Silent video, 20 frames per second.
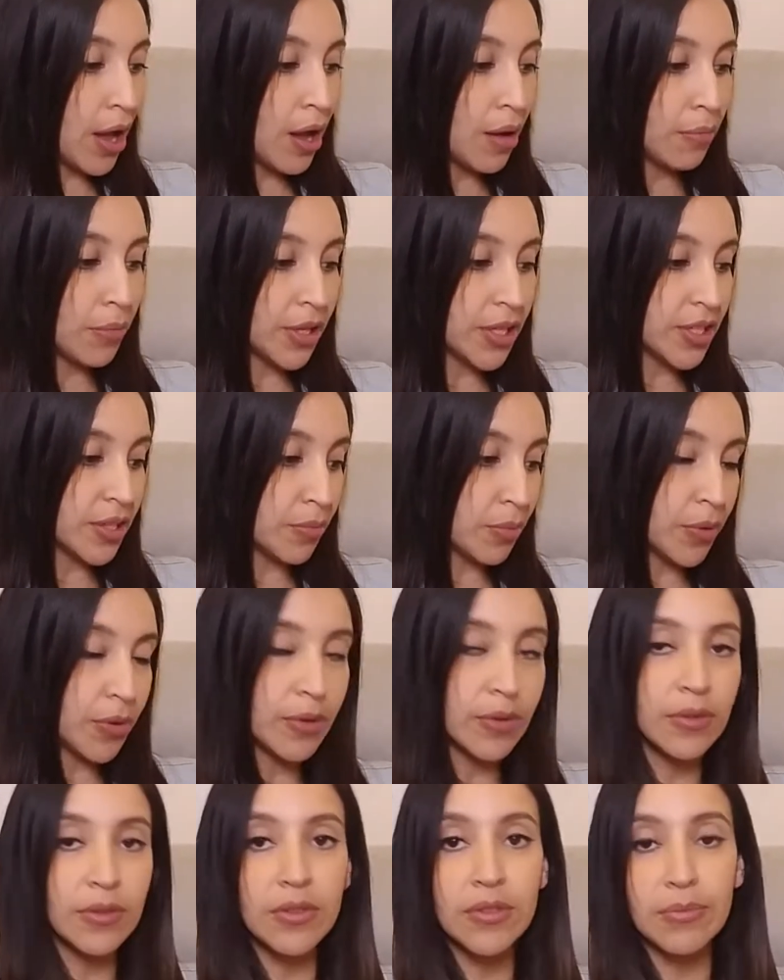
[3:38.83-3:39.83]

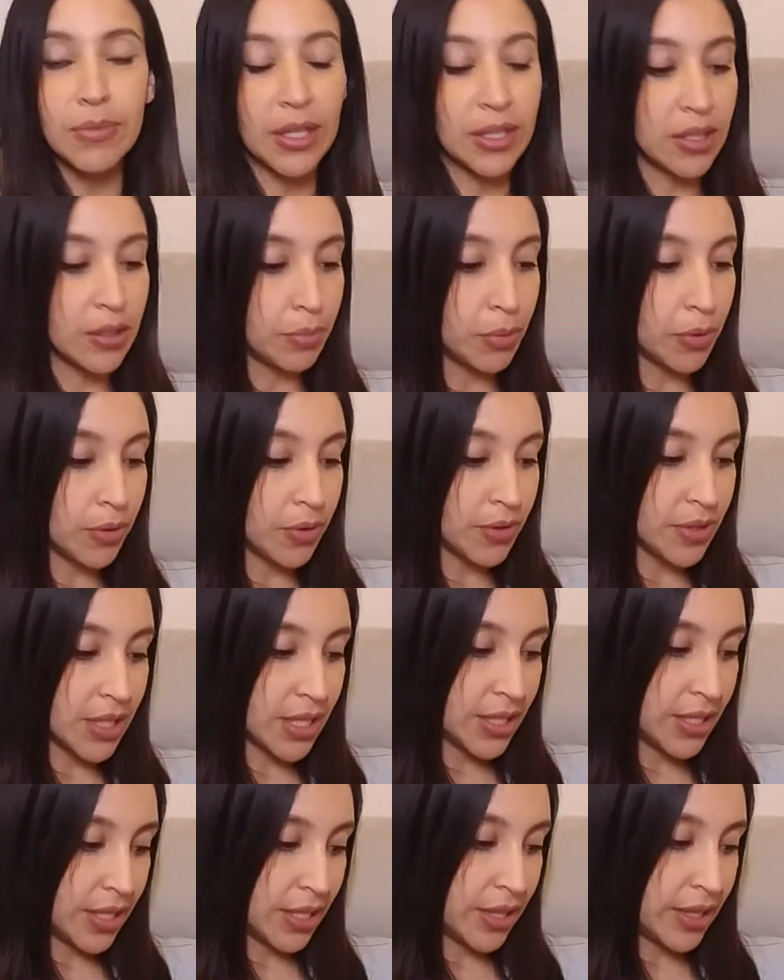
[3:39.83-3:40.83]
munchables, meltables, and
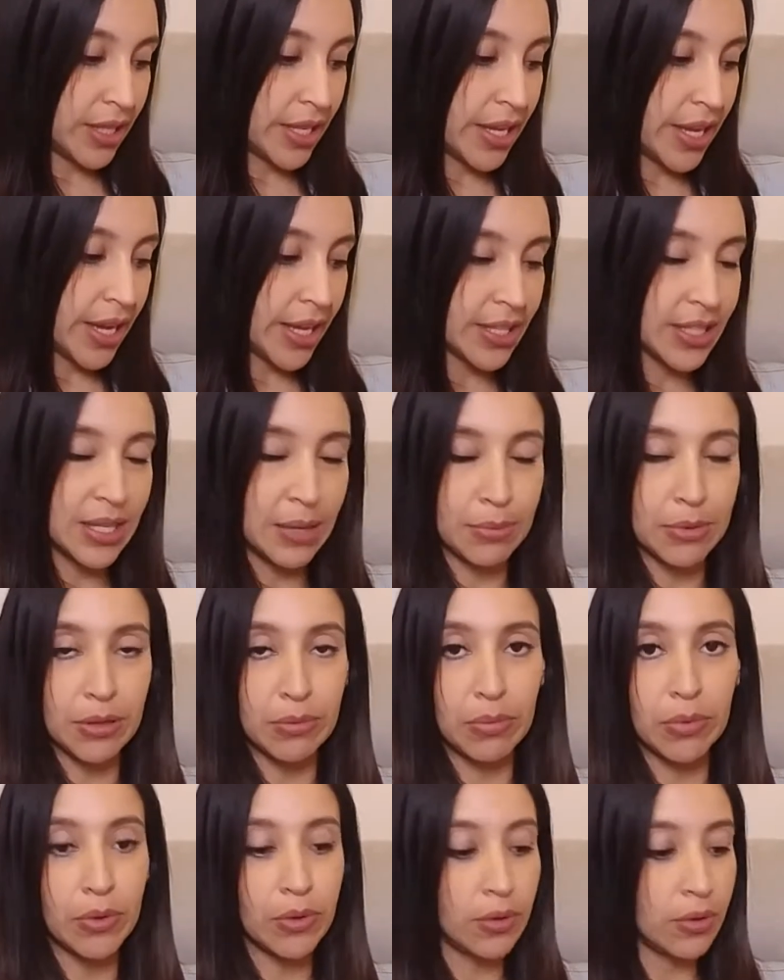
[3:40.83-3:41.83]
then the
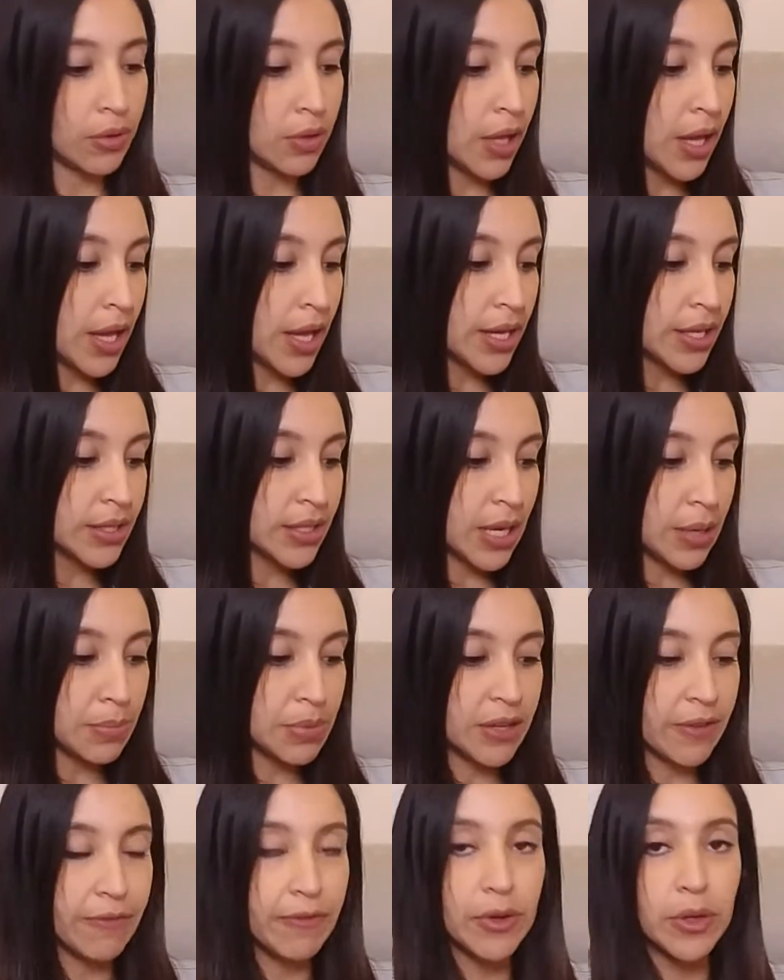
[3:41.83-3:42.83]
acceptable types
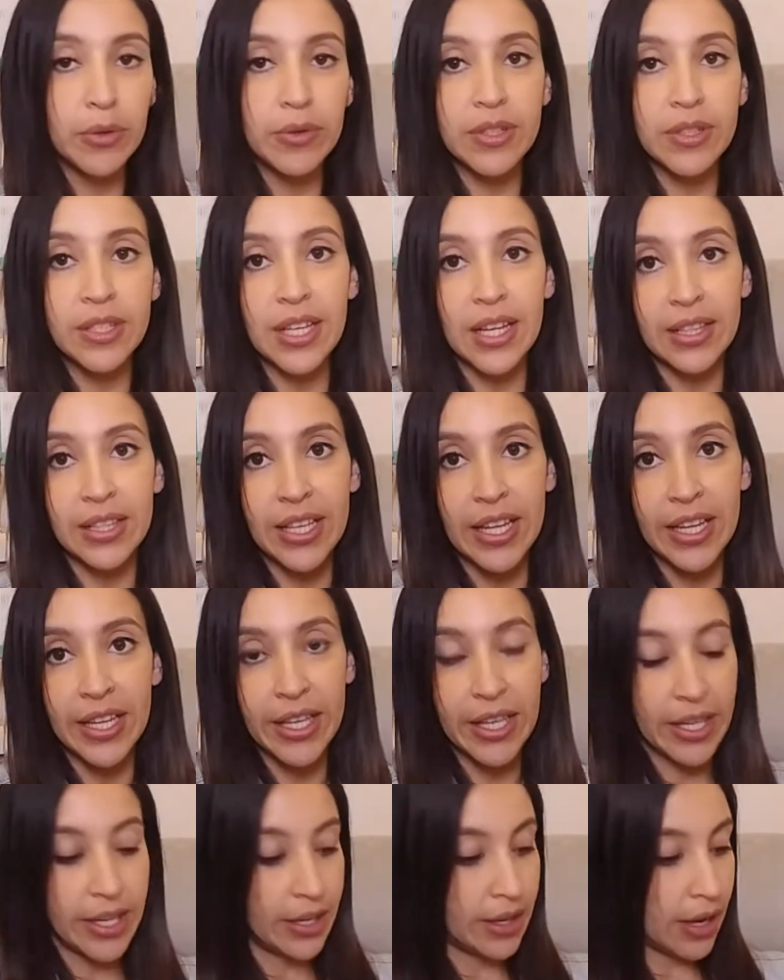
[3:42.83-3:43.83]
of foods that they
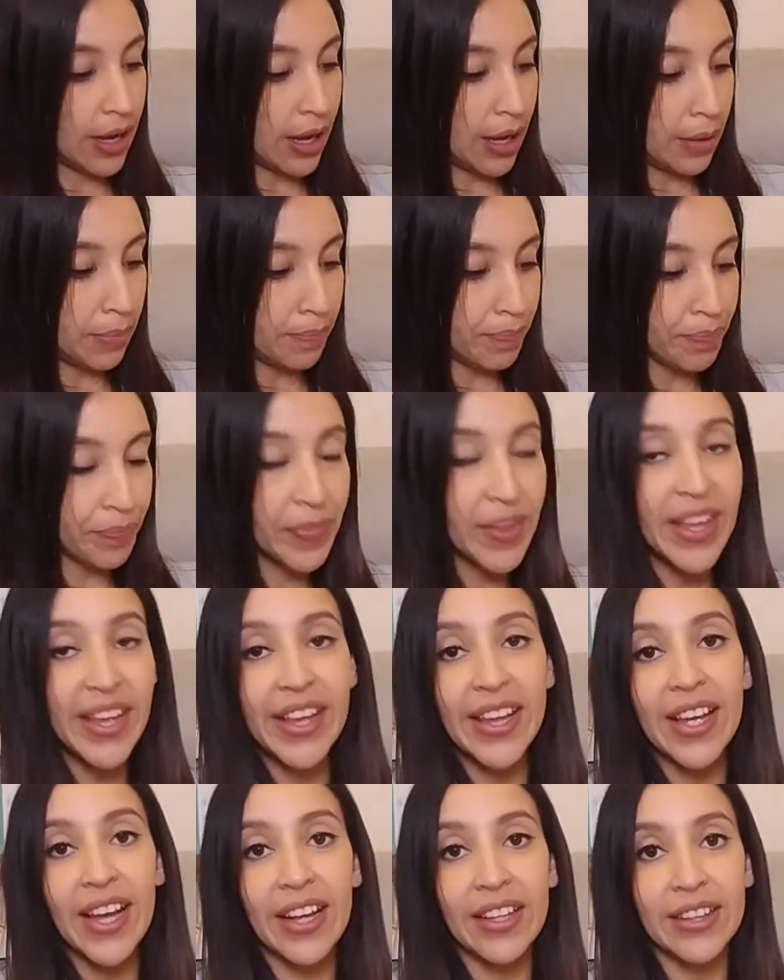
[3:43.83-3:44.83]
can eat
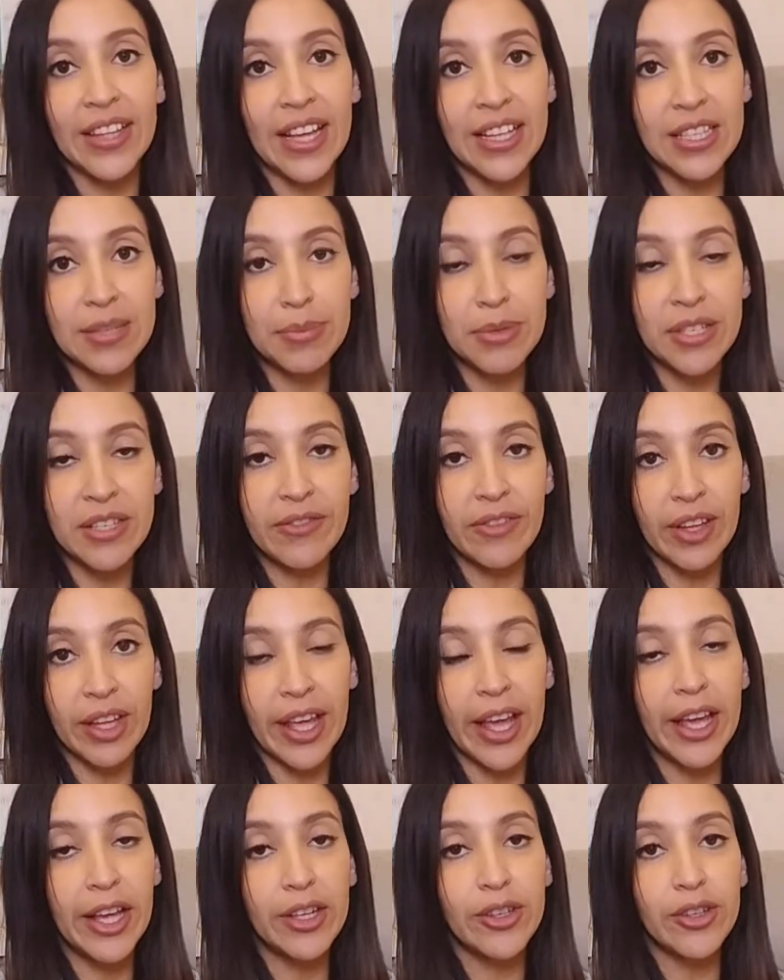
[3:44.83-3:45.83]
at that specific
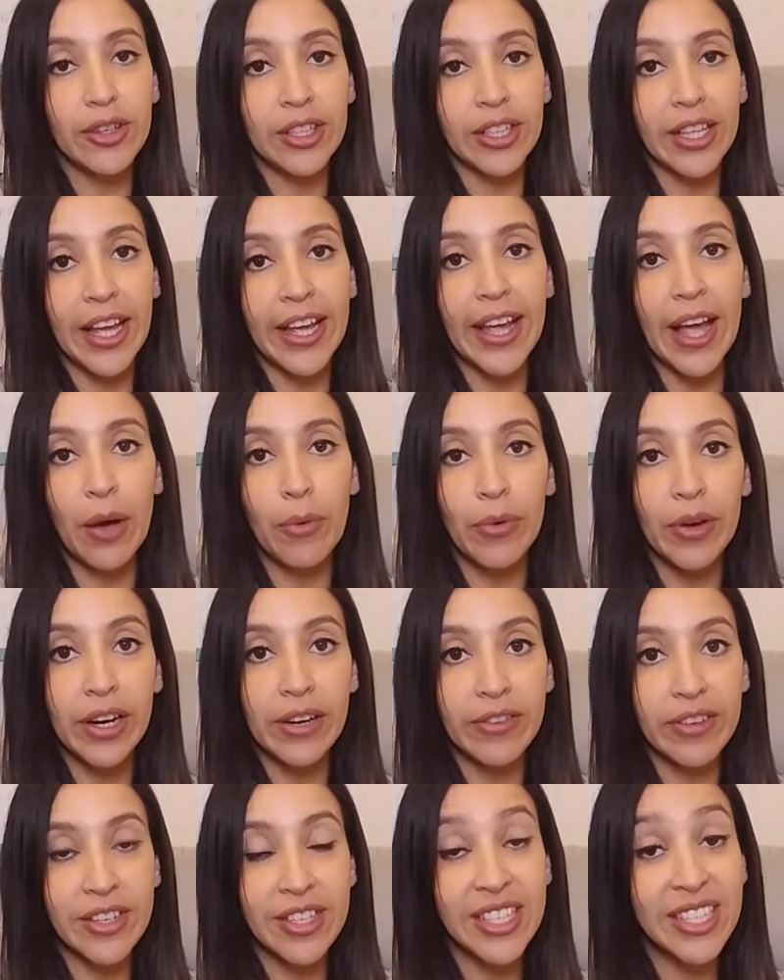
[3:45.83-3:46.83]
age, or like at
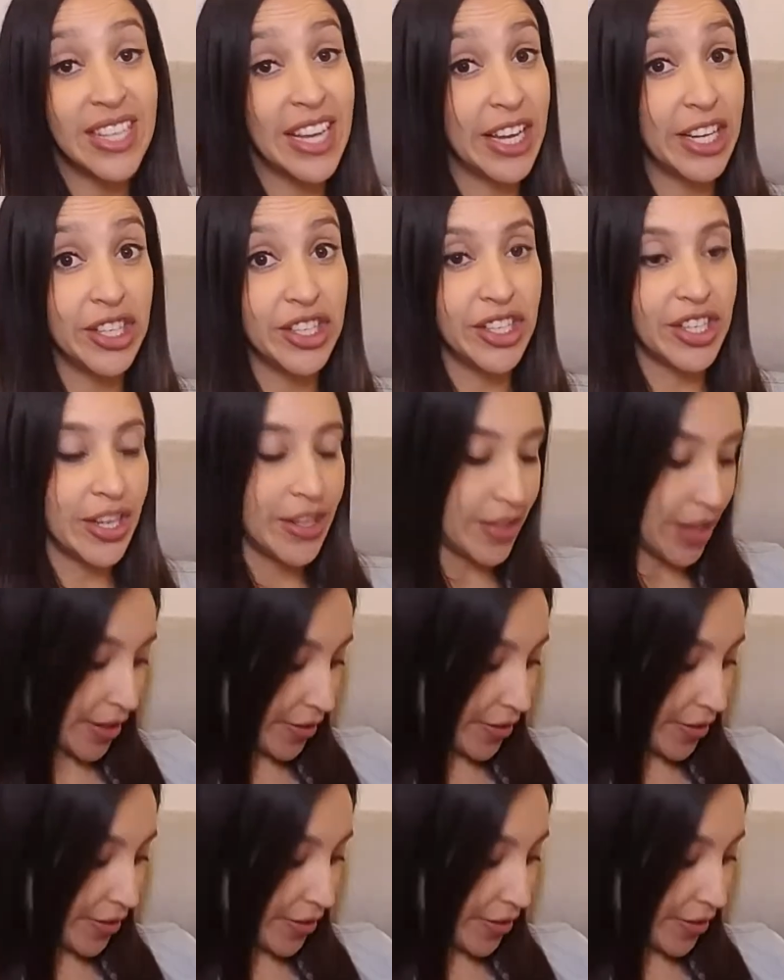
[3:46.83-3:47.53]
whatever stage that